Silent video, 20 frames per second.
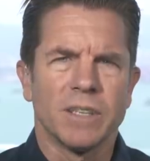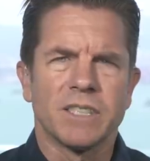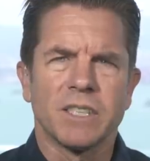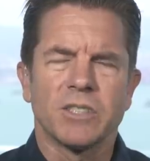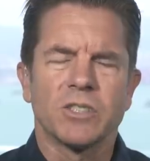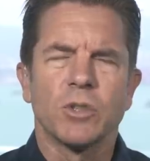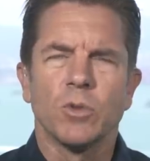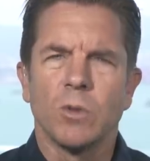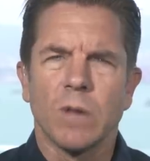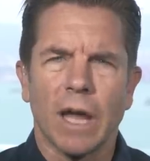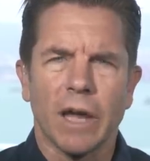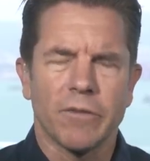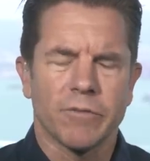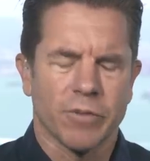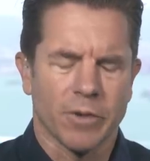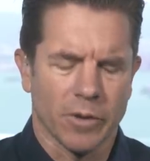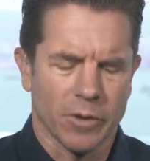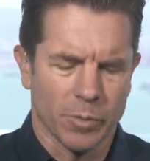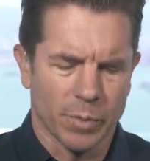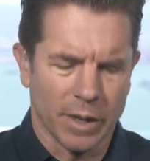Is it too late
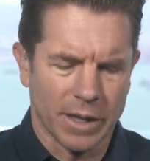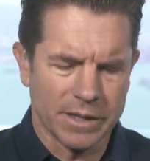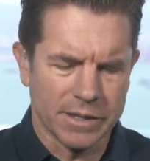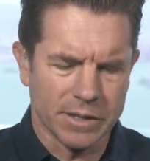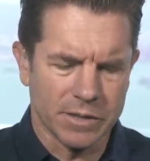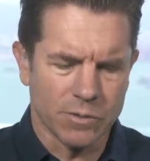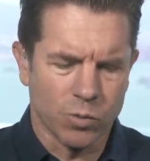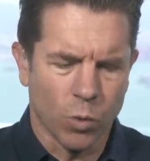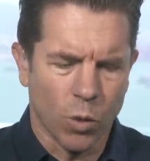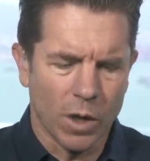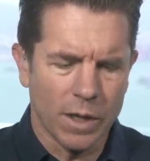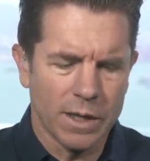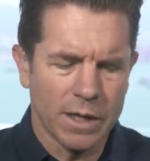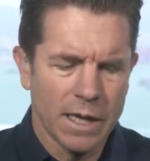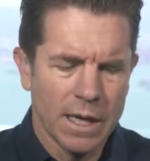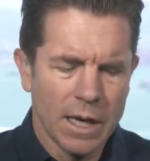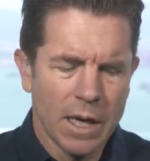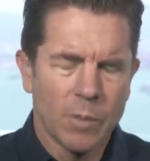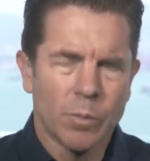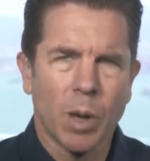for other places? One
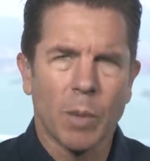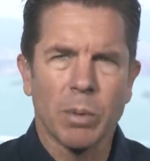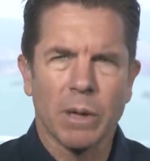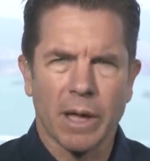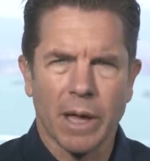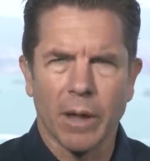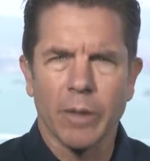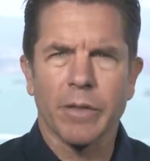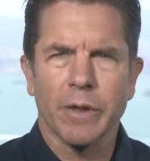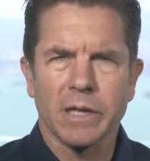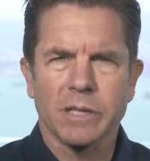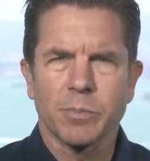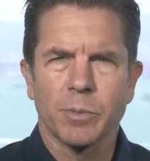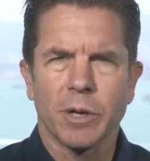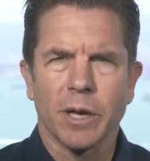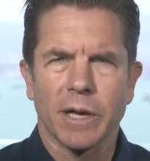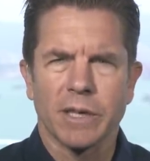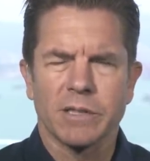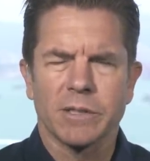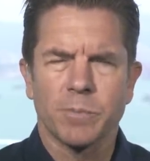public health
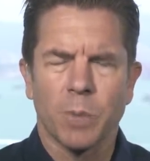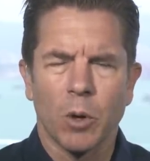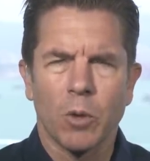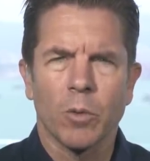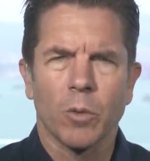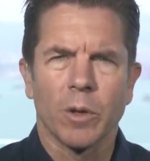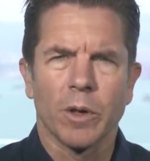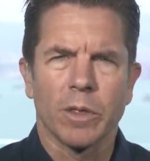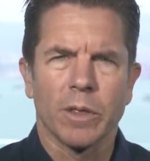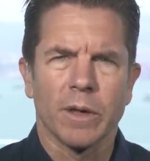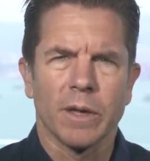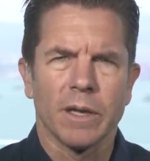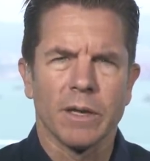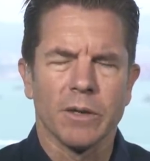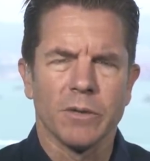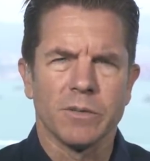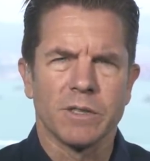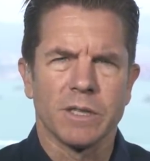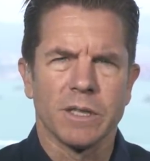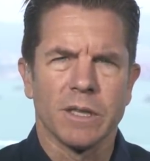expert I spoke with in
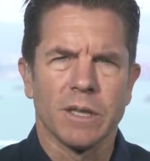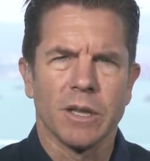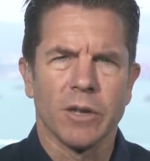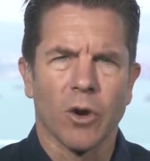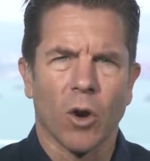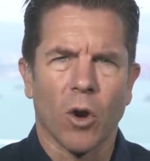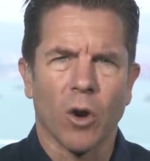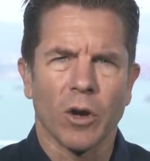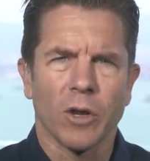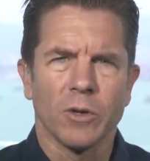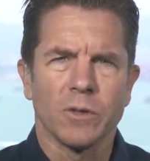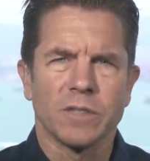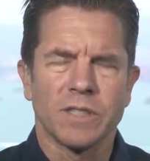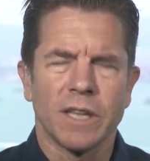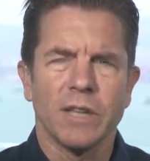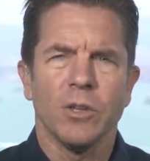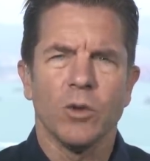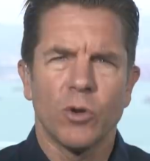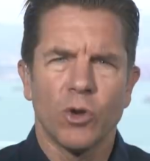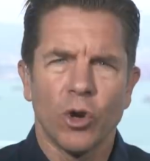New Zealand argues
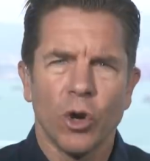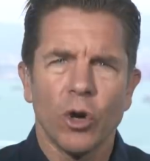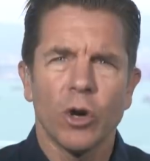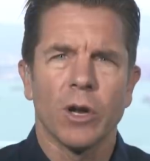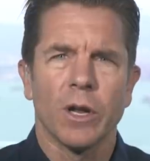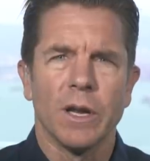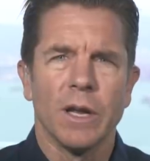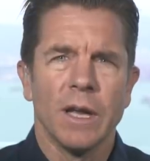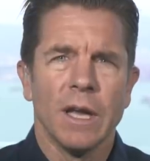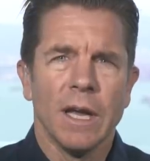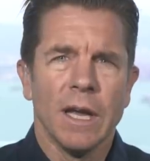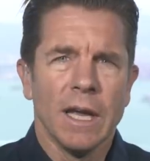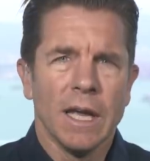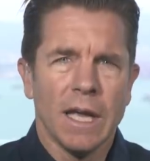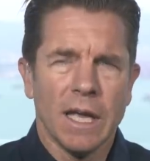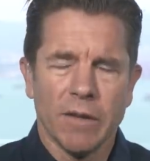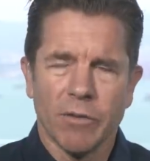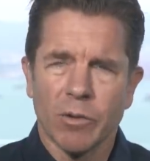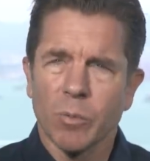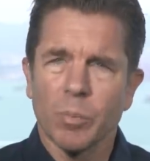that you could,
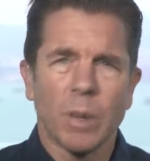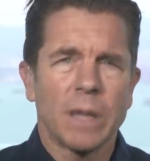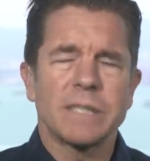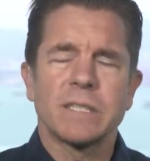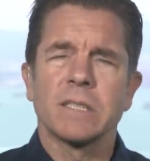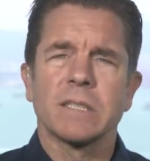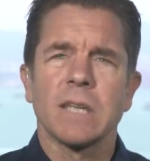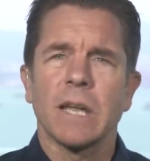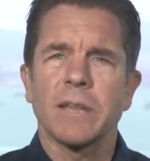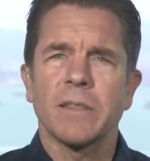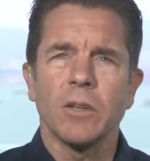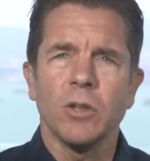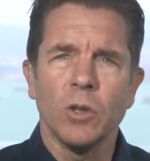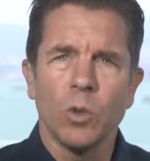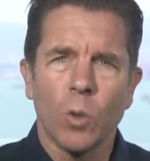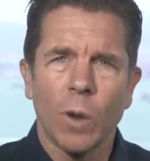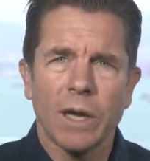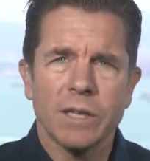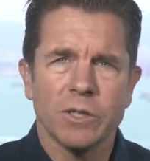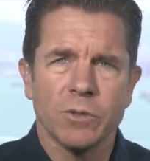even in places like the
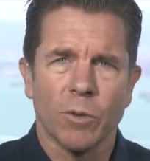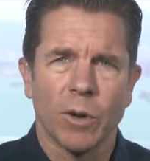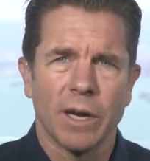U.S.